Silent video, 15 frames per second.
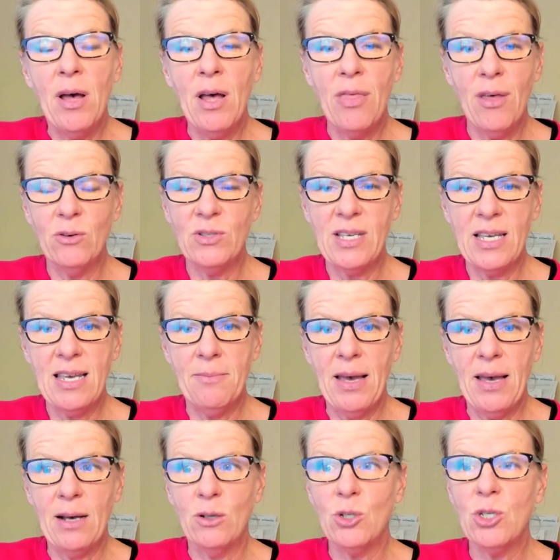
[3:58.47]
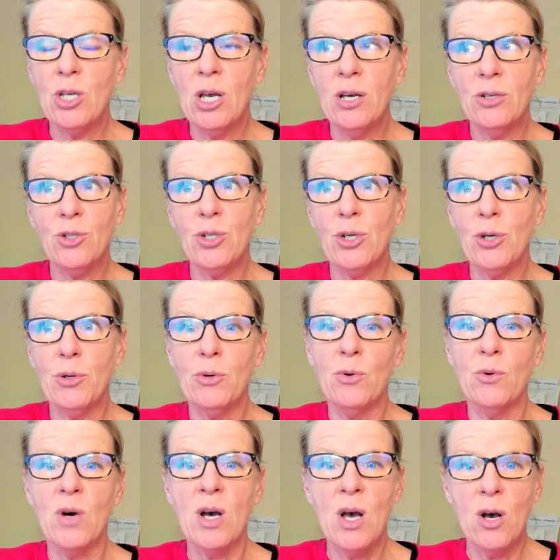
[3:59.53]
those emails to
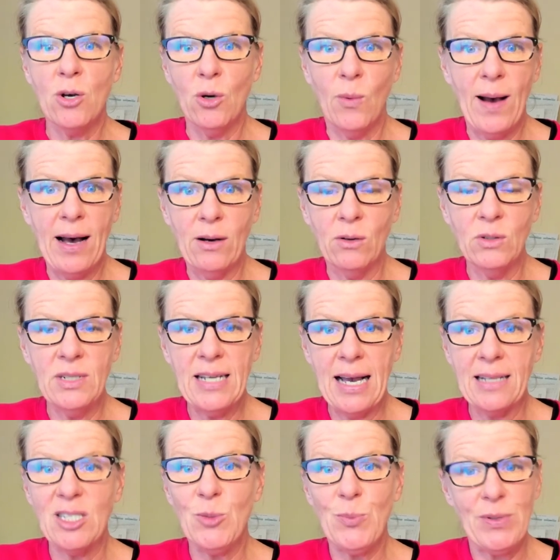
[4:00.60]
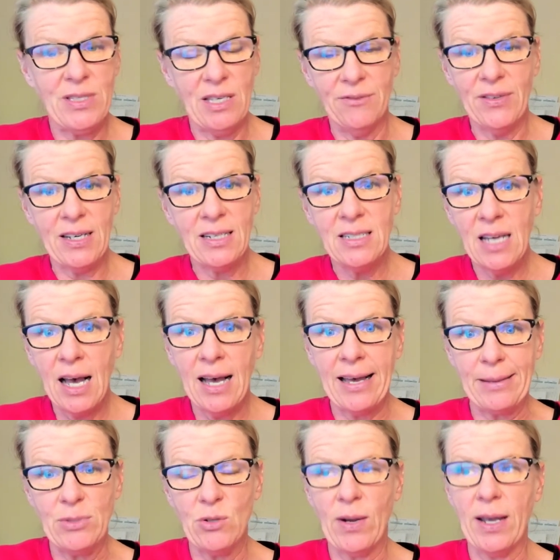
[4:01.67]
go out at specific
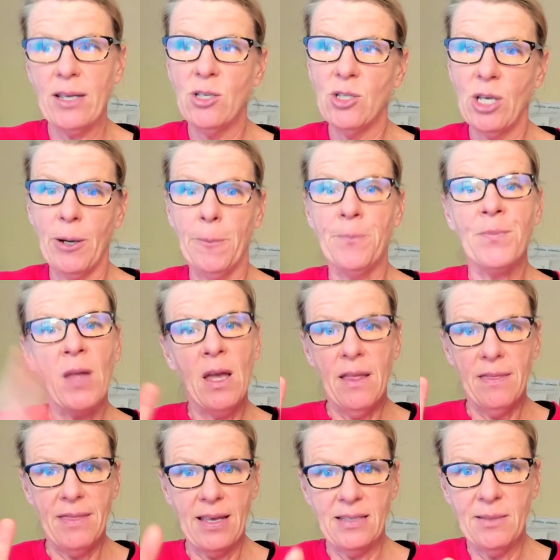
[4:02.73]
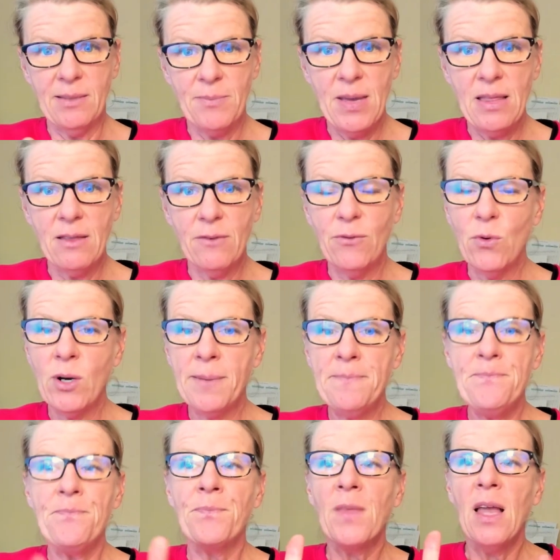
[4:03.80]
times, right? So they submit the form,
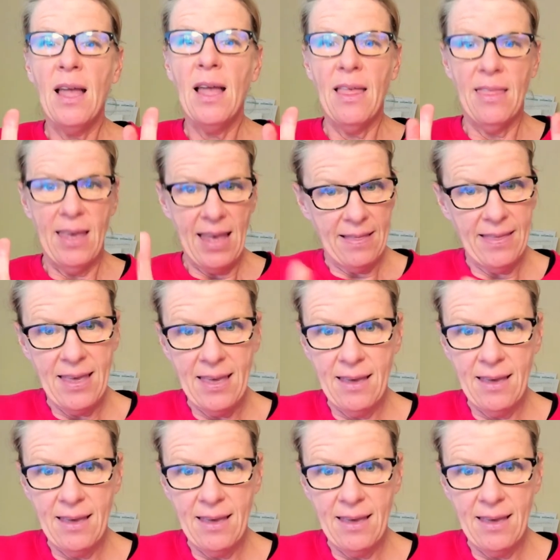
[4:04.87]
they get the